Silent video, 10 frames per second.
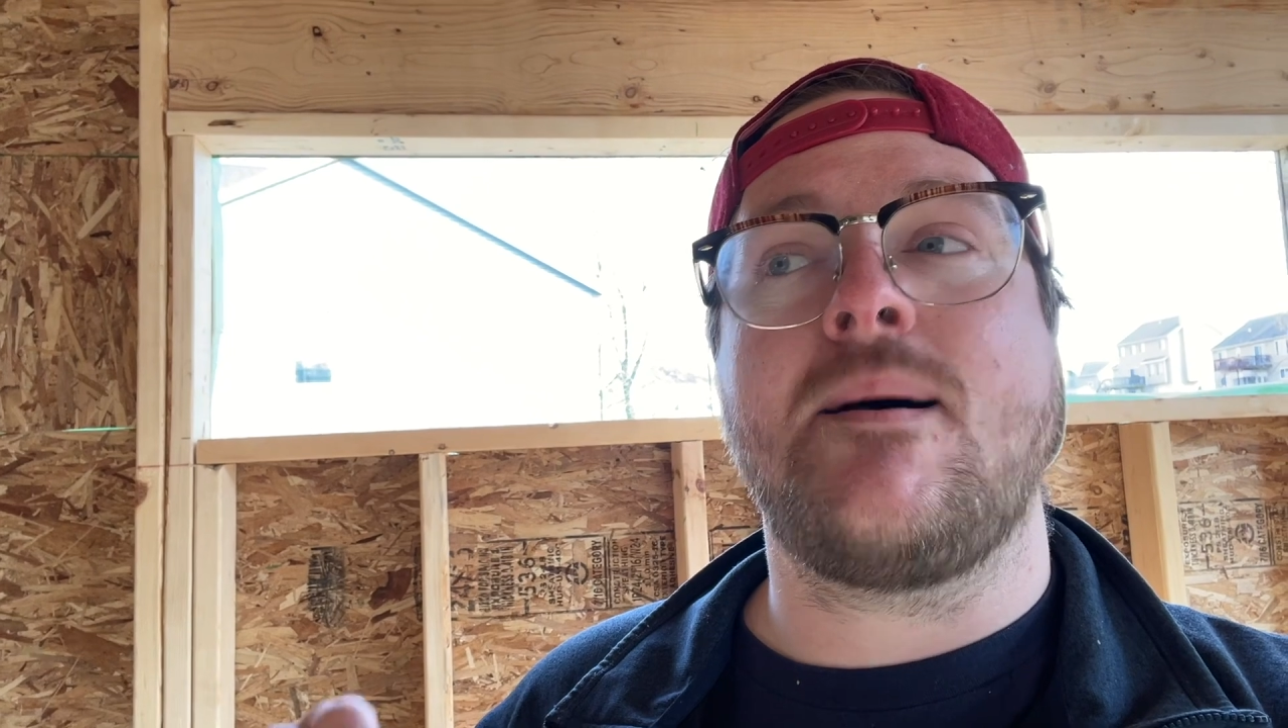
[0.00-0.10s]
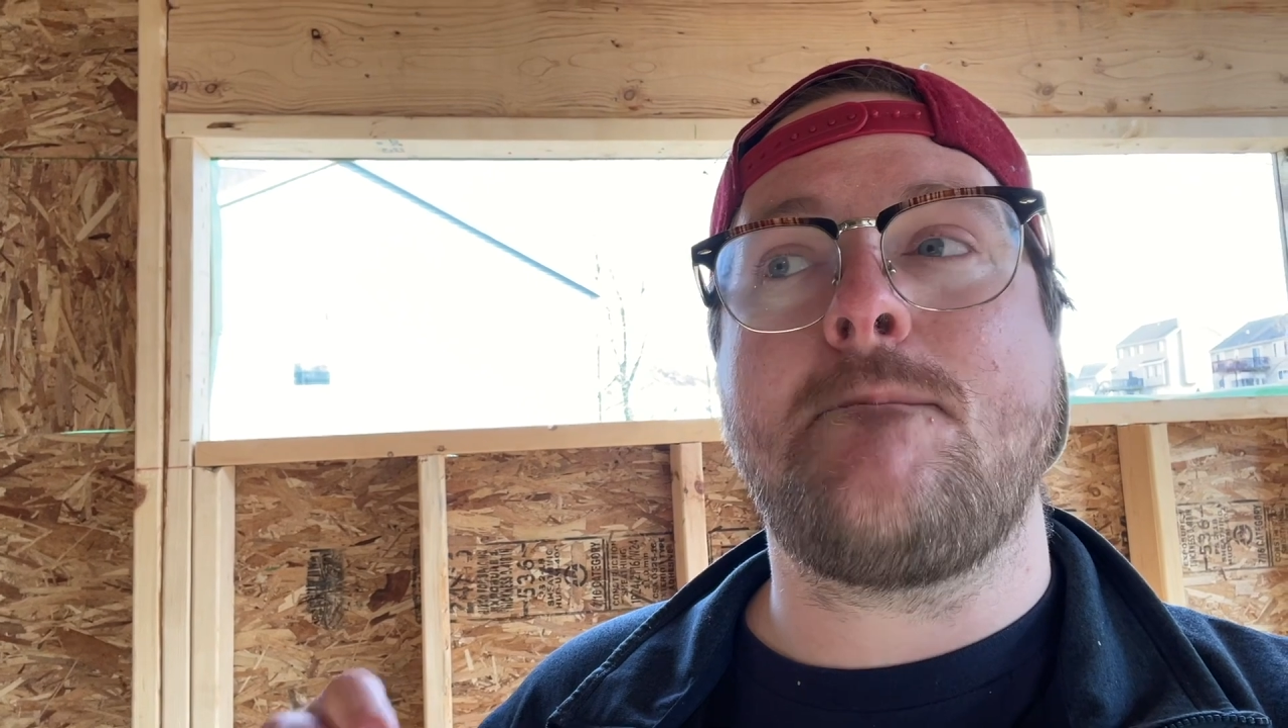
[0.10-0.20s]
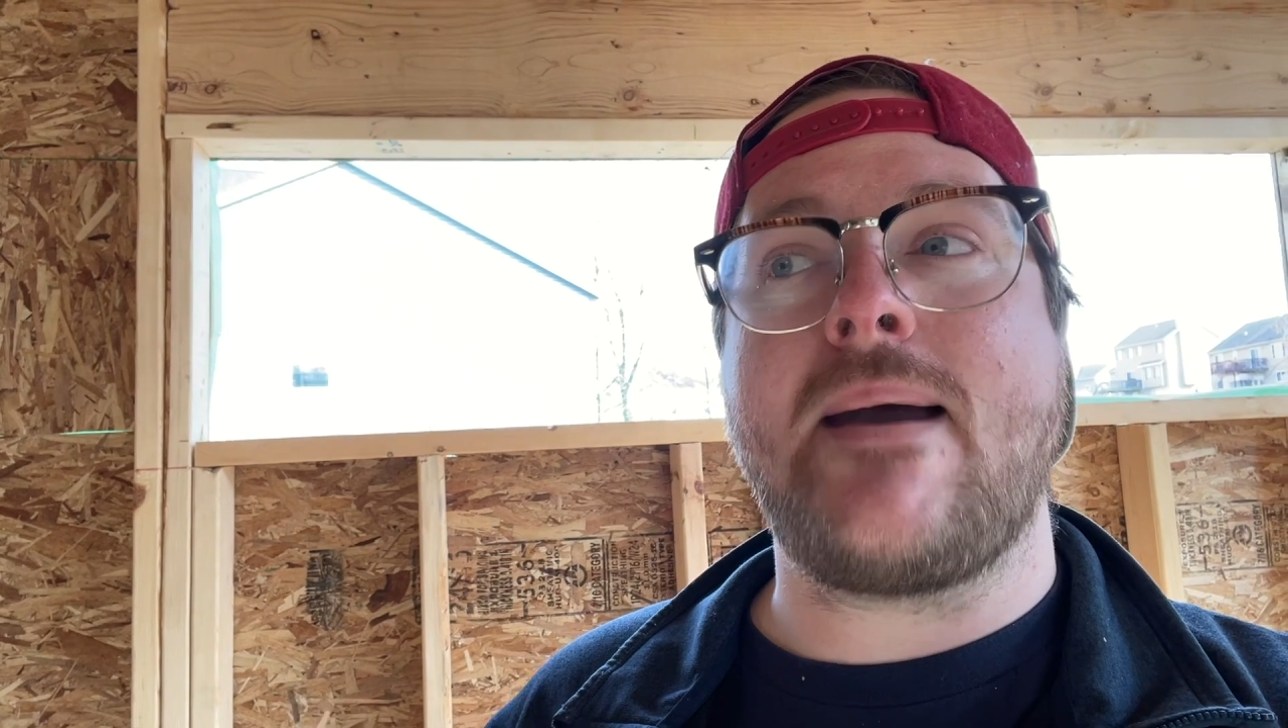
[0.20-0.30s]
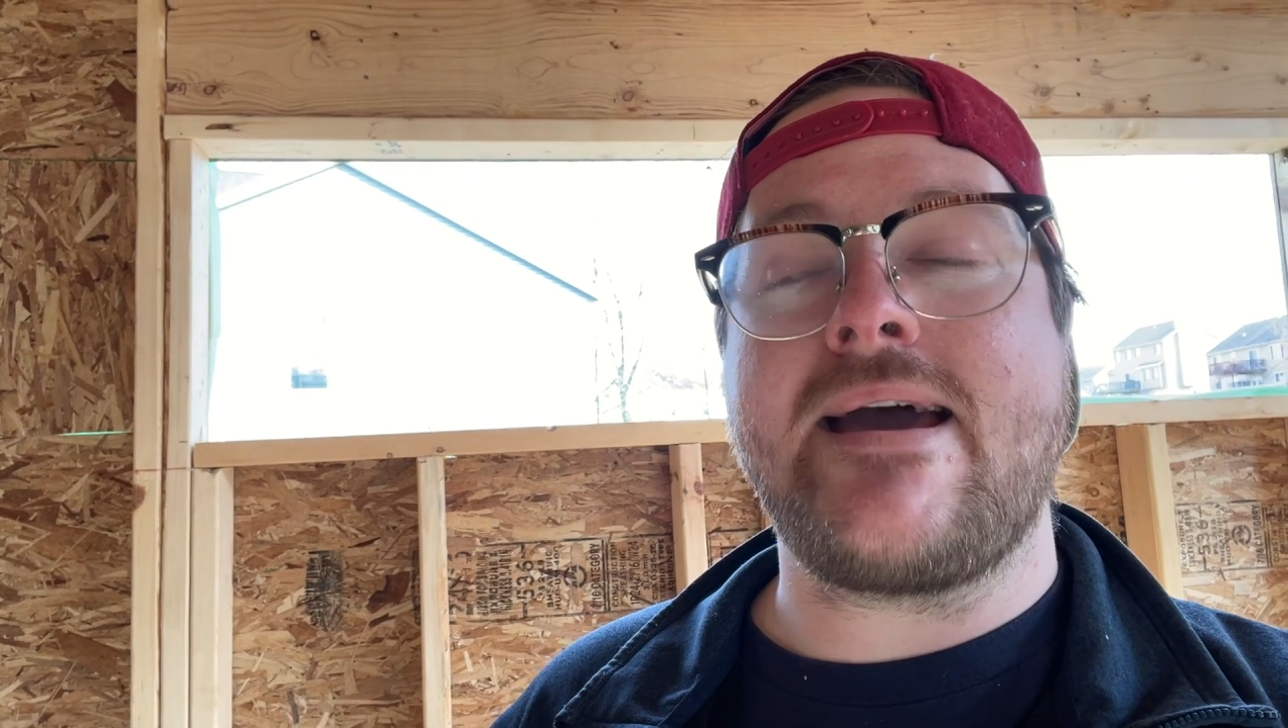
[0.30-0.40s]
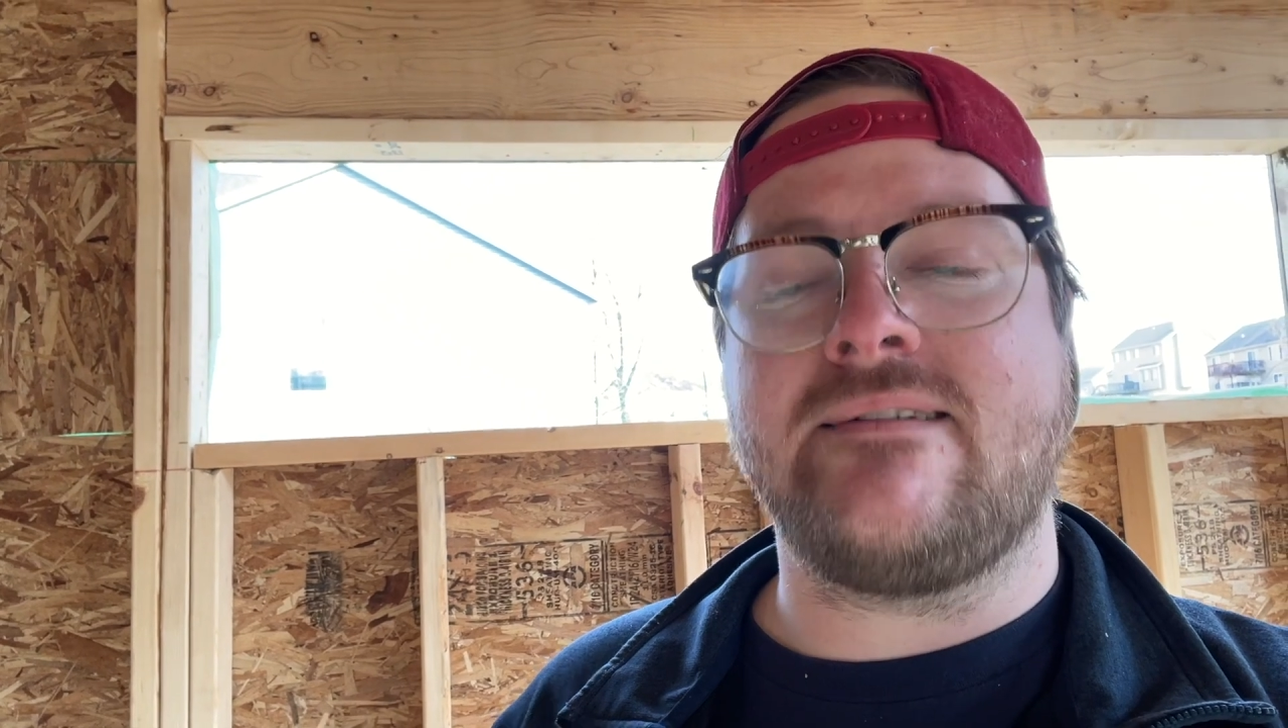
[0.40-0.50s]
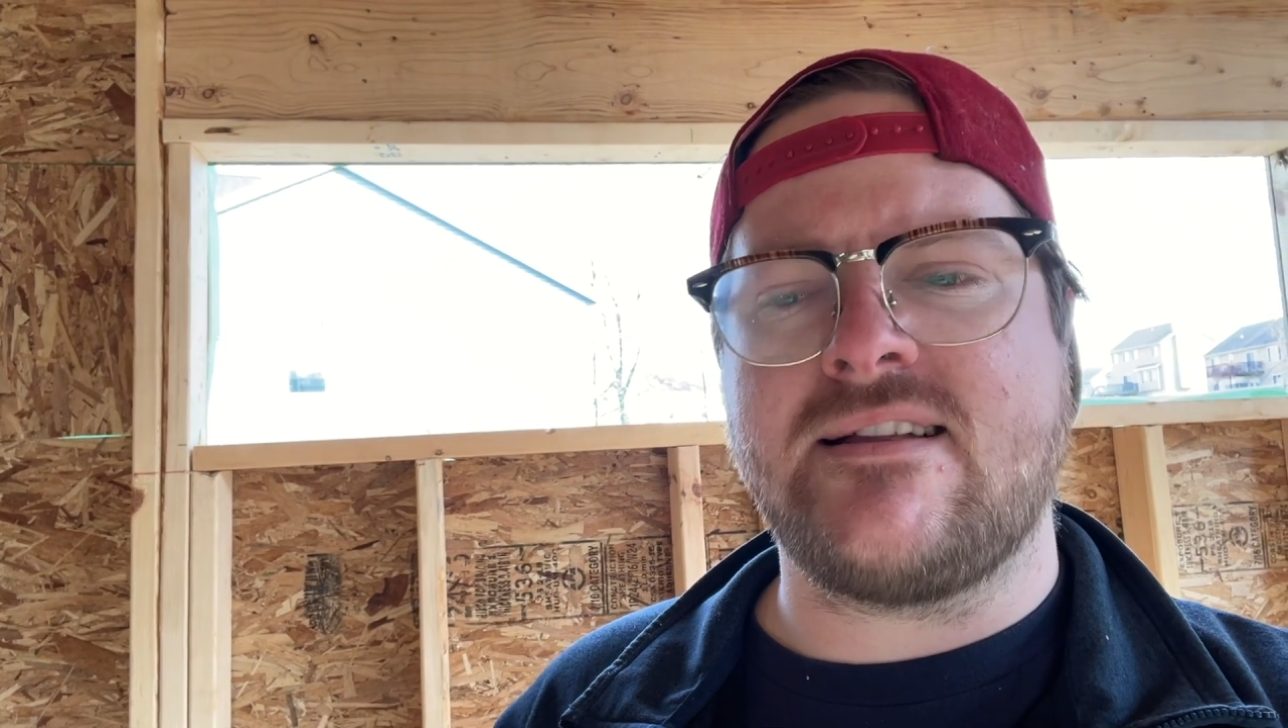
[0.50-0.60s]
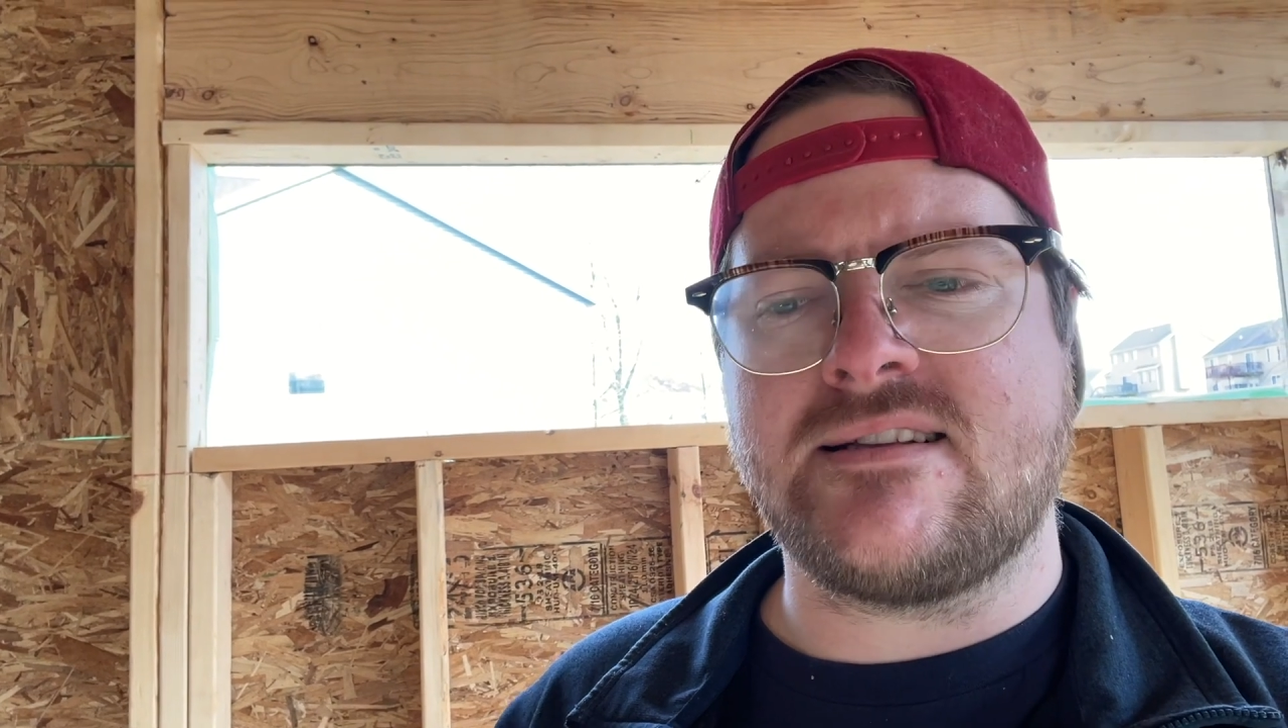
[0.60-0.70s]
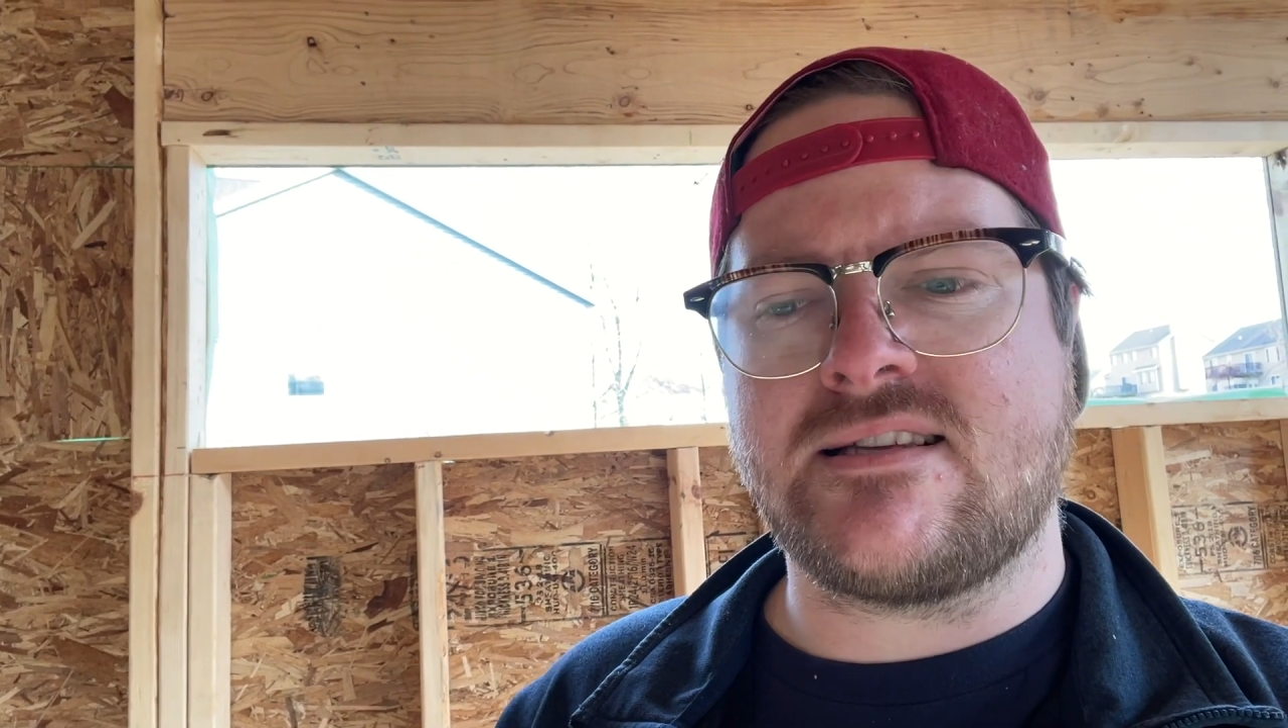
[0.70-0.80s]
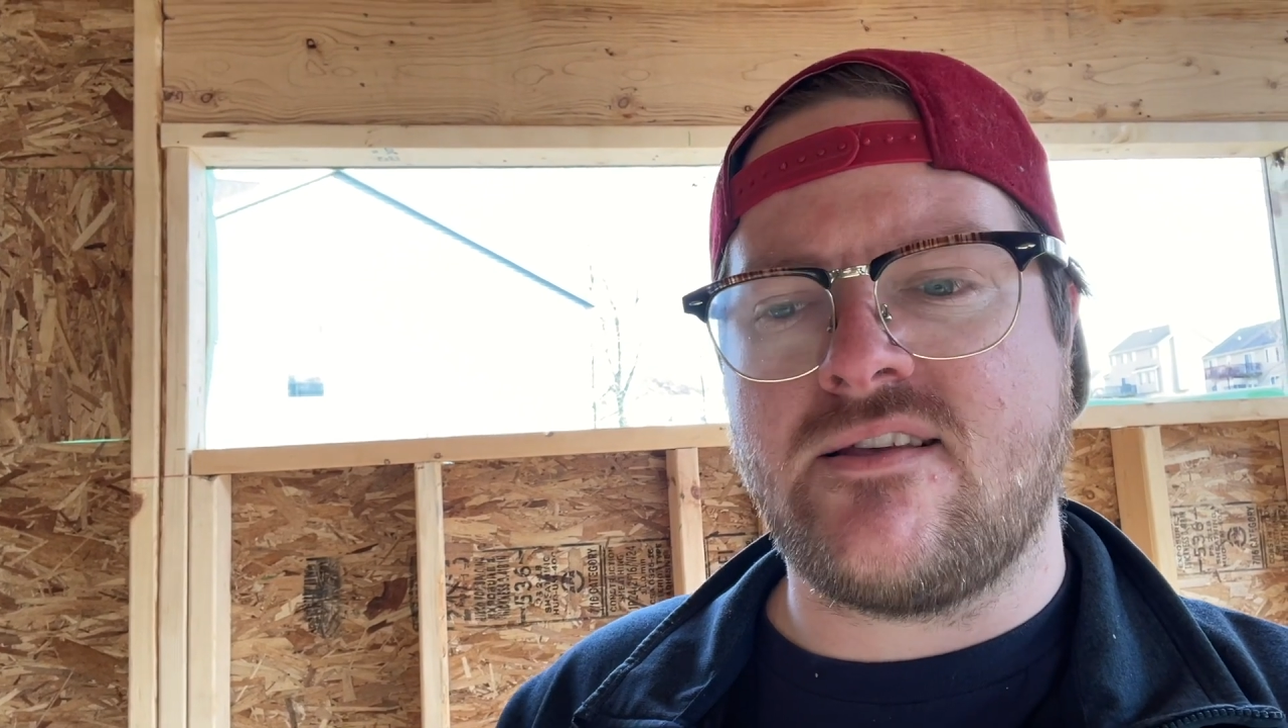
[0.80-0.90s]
balance